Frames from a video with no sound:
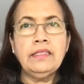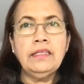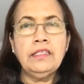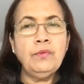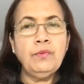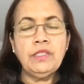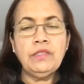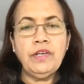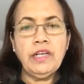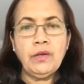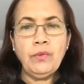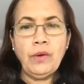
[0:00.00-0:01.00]
she was
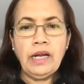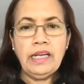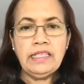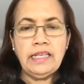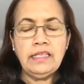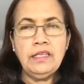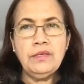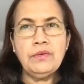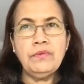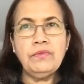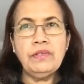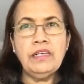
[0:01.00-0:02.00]
very quiet and
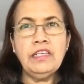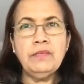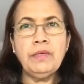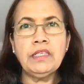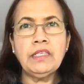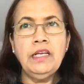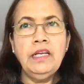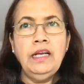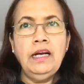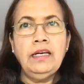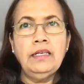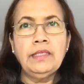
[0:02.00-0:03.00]
introvert, but
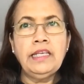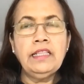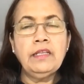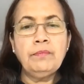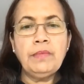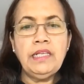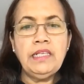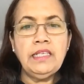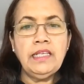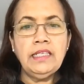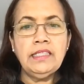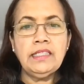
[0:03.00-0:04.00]
in the
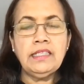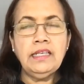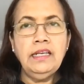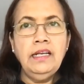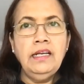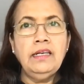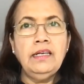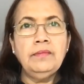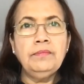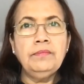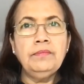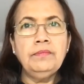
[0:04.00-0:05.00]
meetings
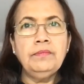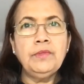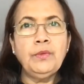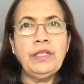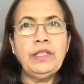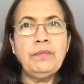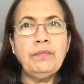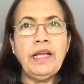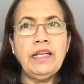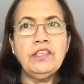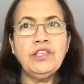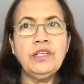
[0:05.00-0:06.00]
with
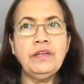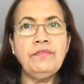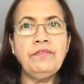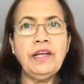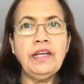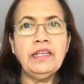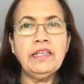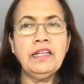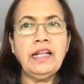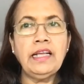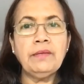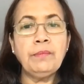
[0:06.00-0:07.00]
men, she felt
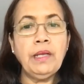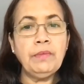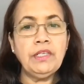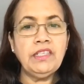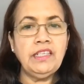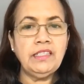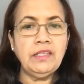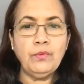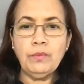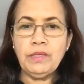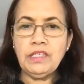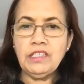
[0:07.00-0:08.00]
like maybe she's a
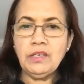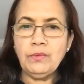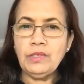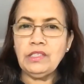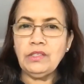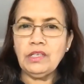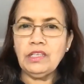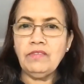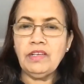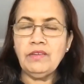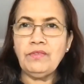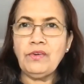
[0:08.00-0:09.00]
woman. She was not
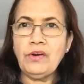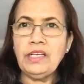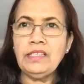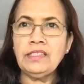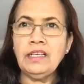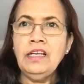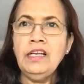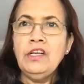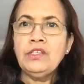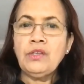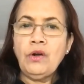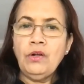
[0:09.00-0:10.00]
given a voice.
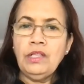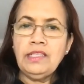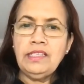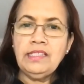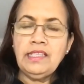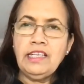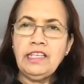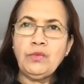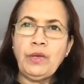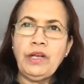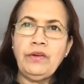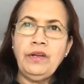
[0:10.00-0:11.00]
So all these things
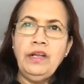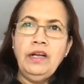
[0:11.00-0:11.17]
were